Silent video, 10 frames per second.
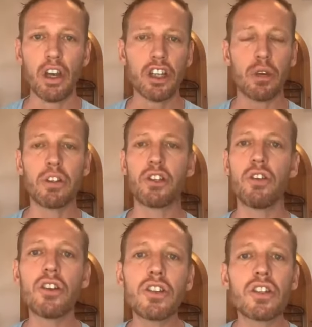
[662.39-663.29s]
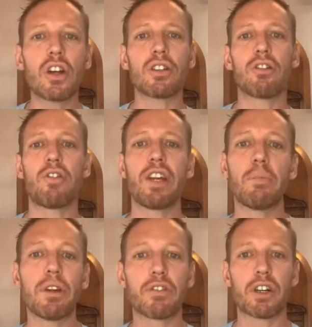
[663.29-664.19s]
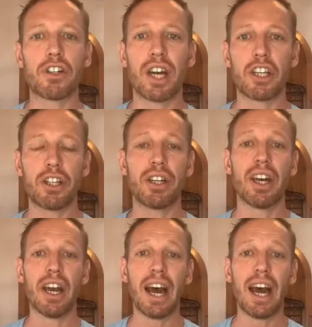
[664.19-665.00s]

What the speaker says: So as soon as you start to feel a bit of contraction,